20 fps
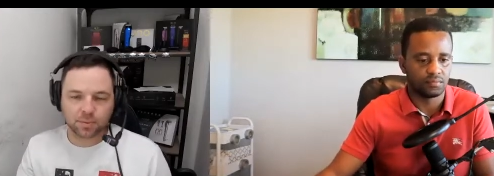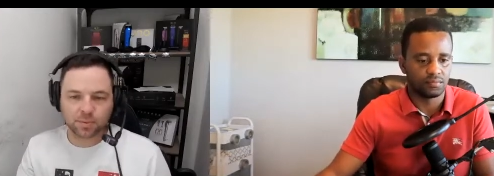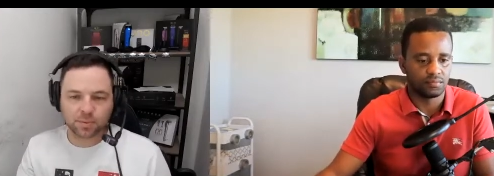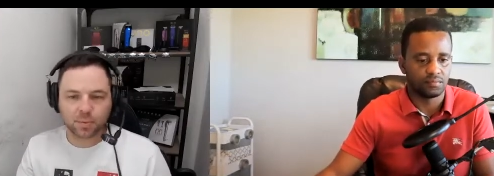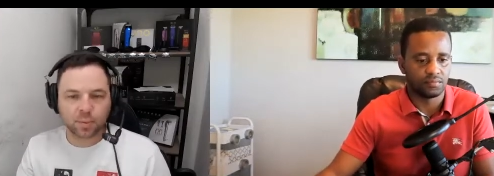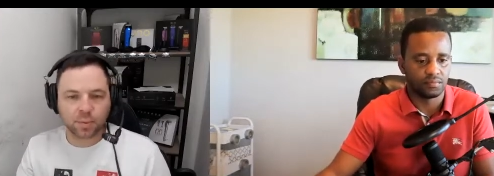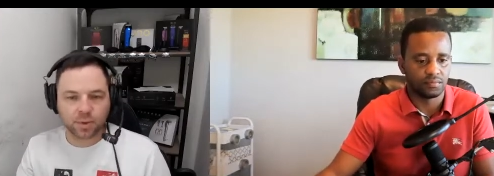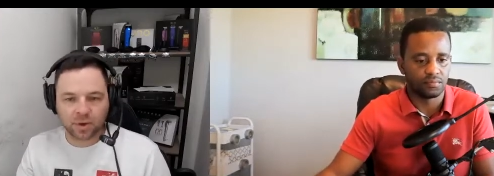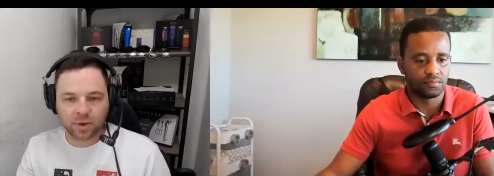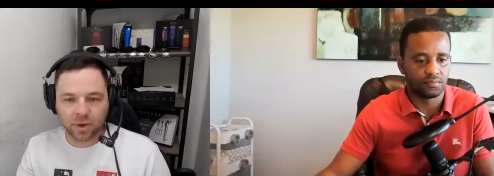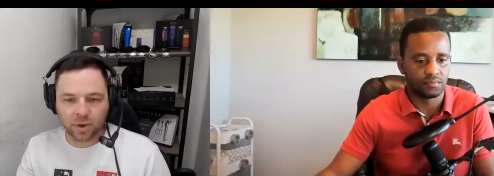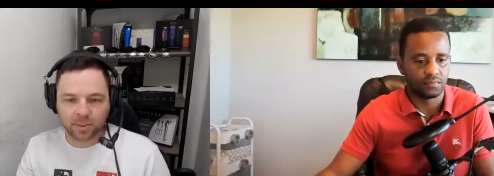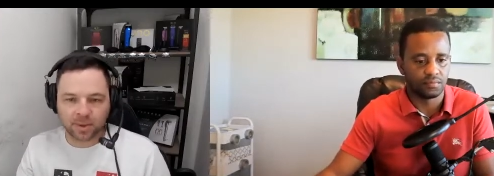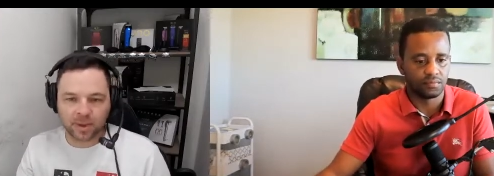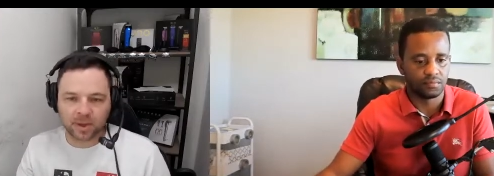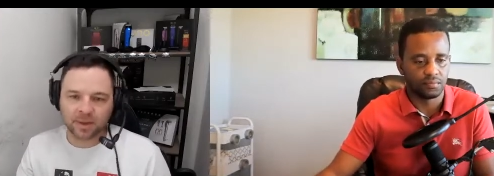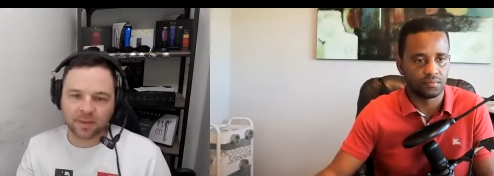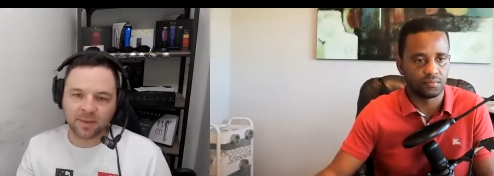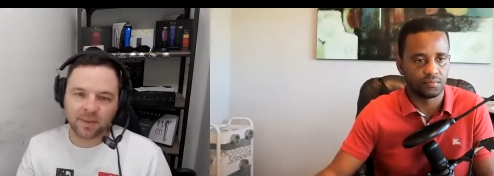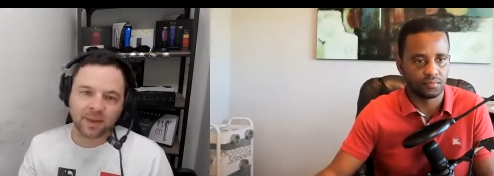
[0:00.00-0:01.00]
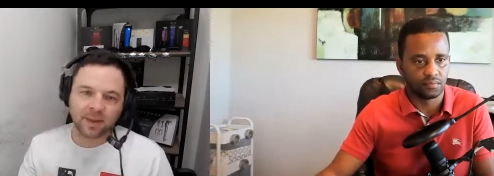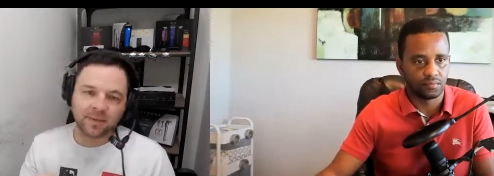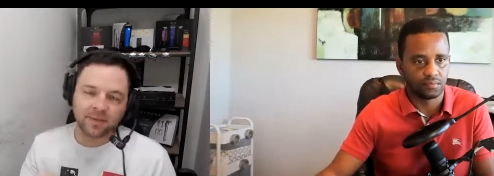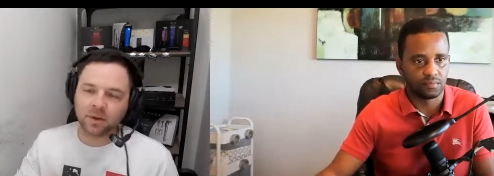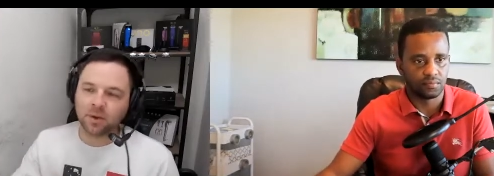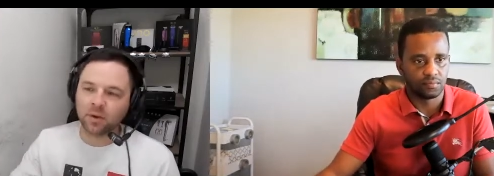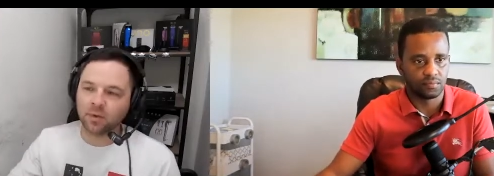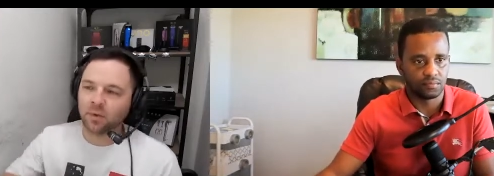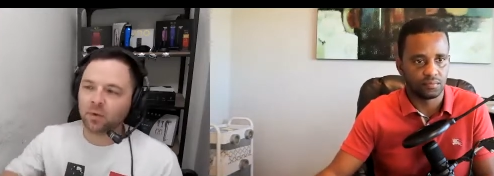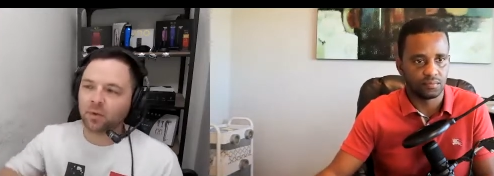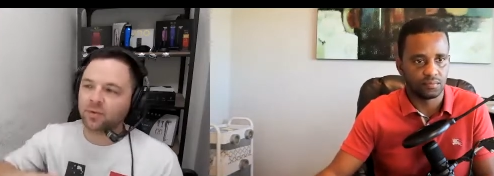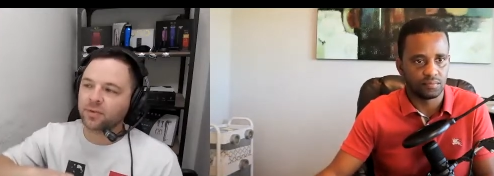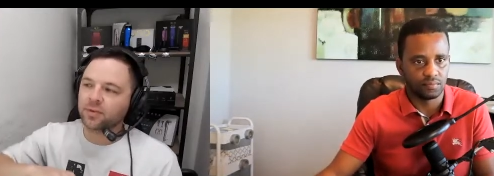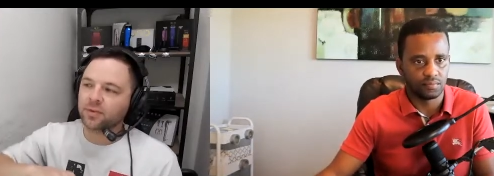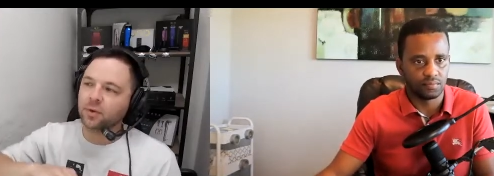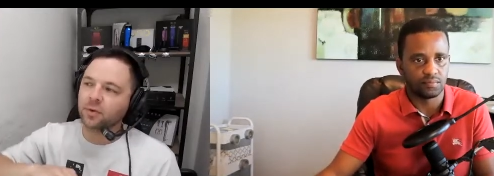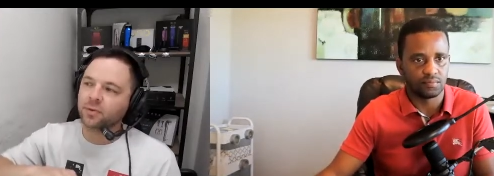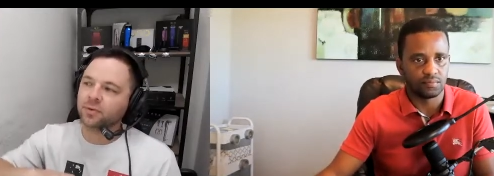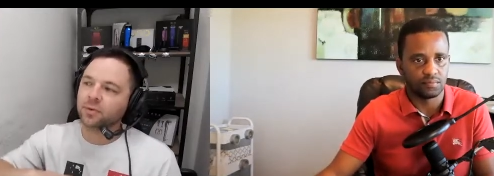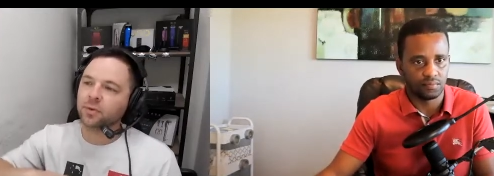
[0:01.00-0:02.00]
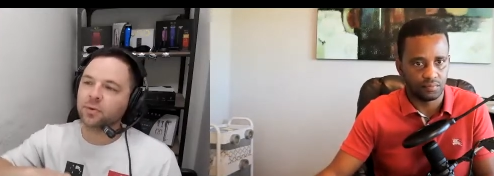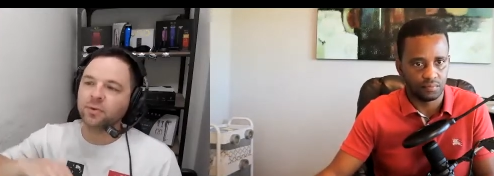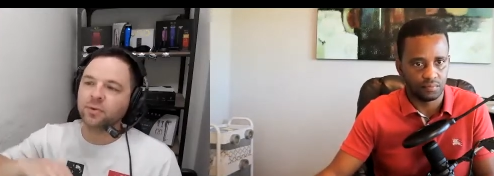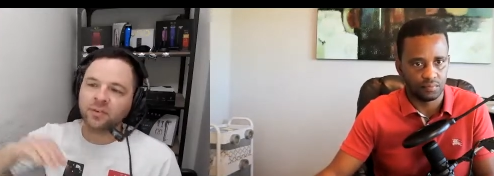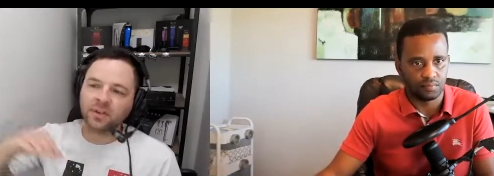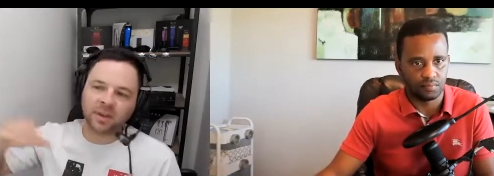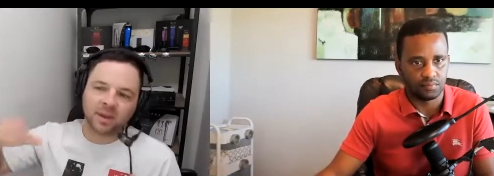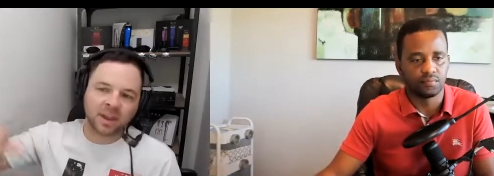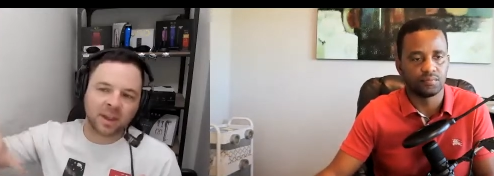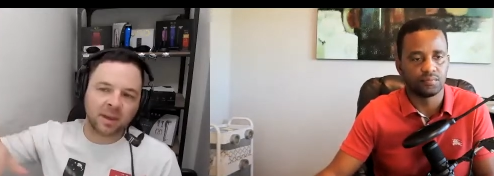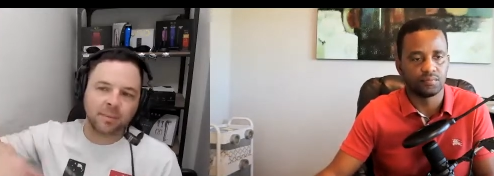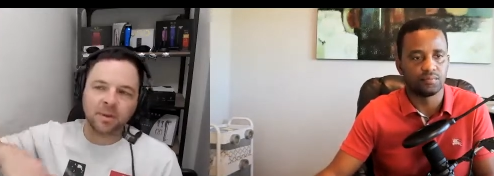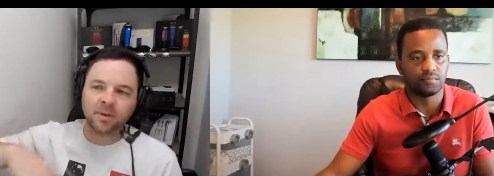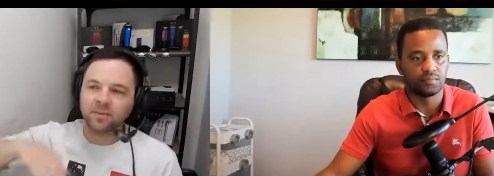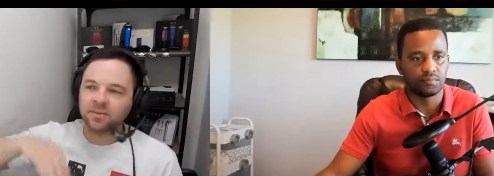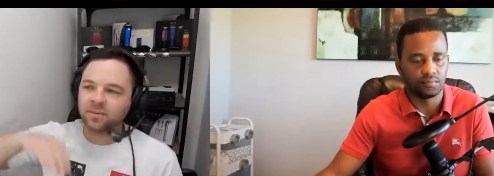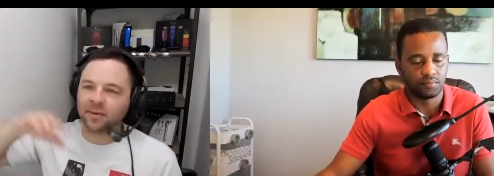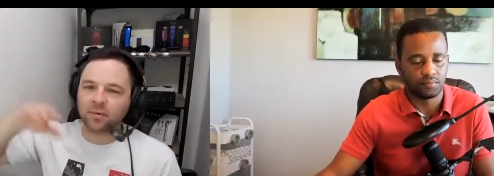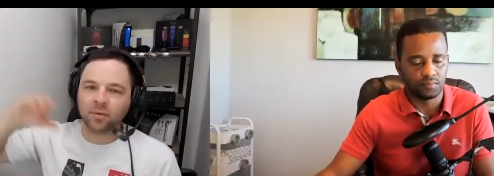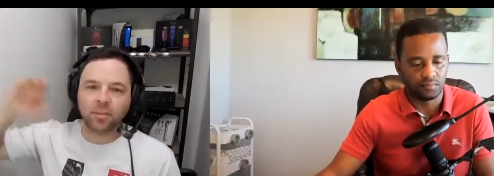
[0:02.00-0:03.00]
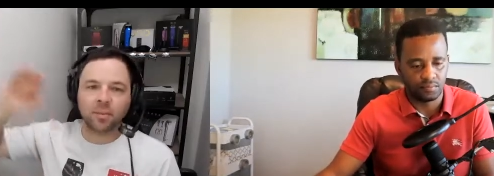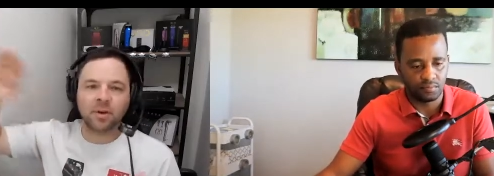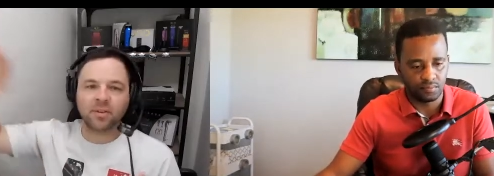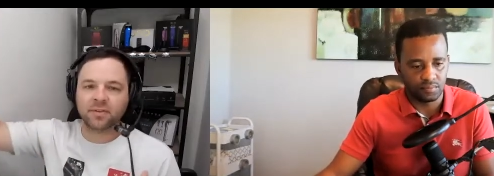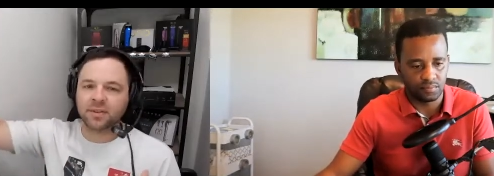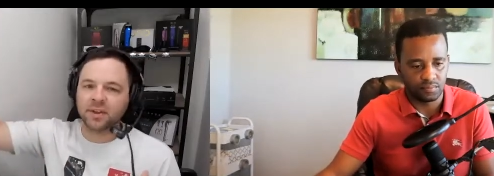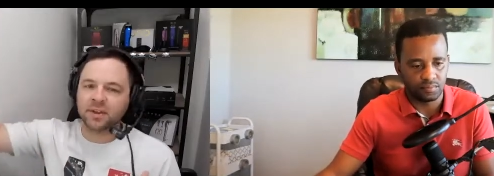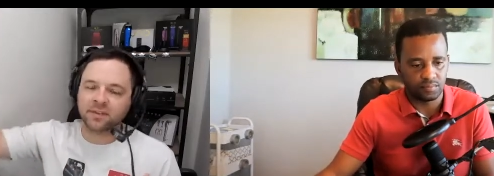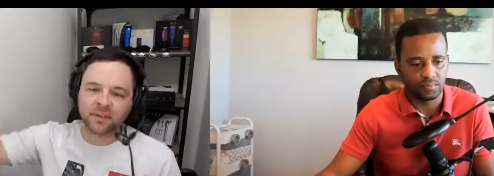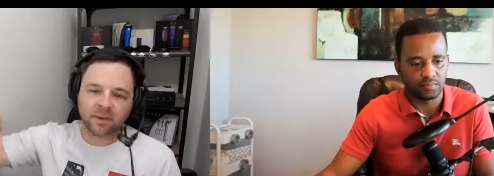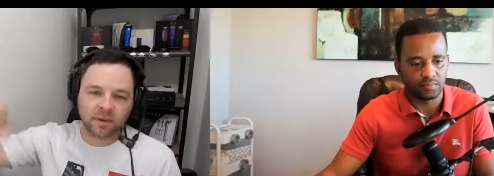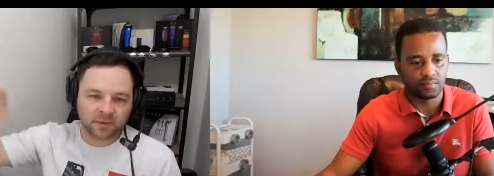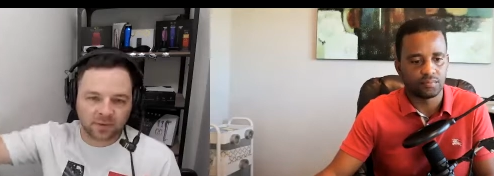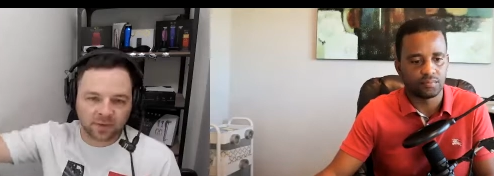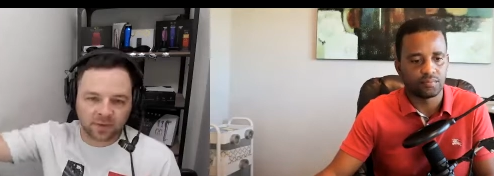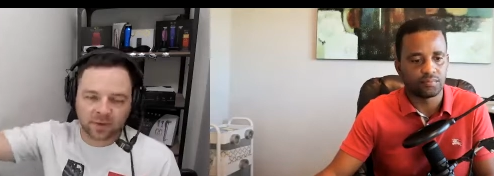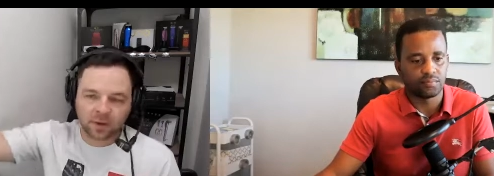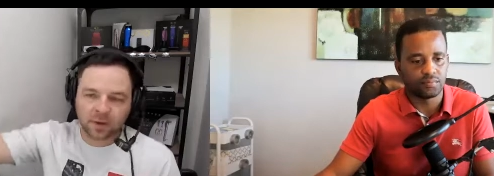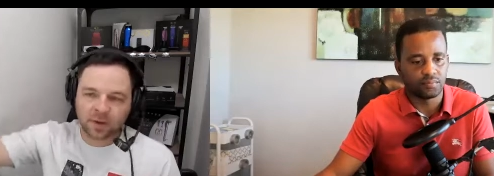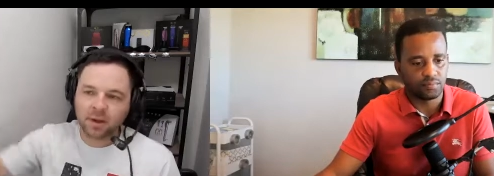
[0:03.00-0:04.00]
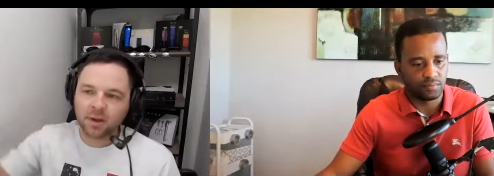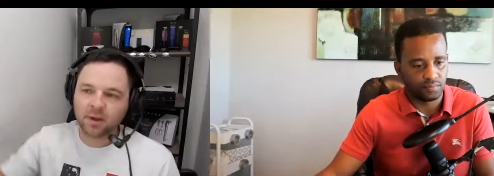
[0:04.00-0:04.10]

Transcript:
Speaker 1: w- would come in and then you know those those students that came in several months they'd start to